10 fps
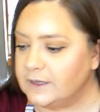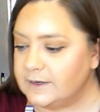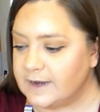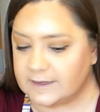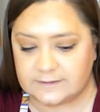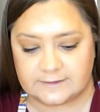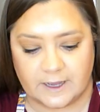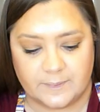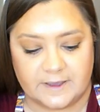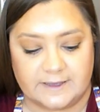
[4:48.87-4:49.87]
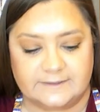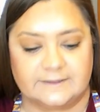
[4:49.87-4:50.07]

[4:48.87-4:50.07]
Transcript: Next up is